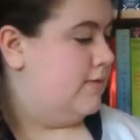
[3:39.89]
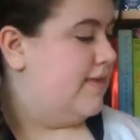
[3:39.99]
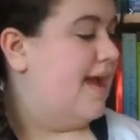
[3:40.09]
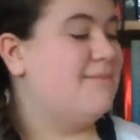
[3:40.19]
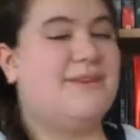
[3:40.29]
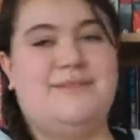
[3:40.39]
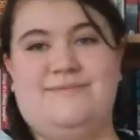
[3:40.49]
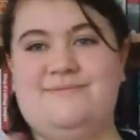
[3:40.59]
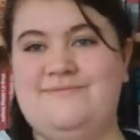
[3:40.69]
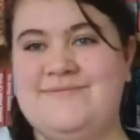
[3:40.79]
Simon!
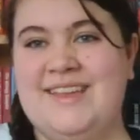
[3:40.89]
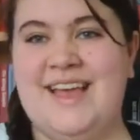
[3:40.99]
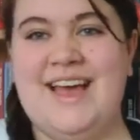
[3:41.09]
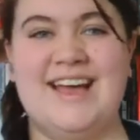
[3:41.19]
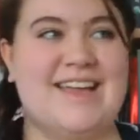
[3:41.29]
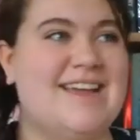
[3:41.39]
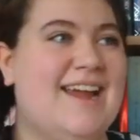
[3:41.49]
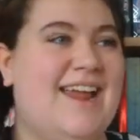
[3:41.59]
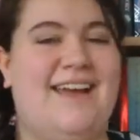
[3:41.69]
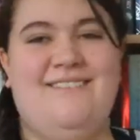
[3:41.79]

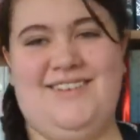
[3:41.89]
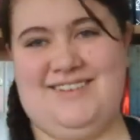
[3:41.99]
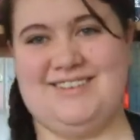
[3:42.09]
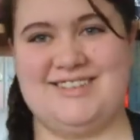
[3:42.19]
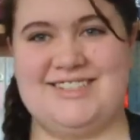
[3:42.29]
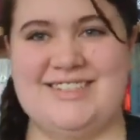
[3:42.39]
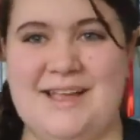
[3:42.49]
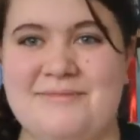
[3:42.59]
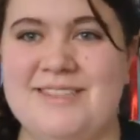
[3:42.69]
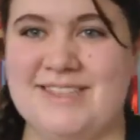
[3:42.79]
Great, I wouldn't trust Simon.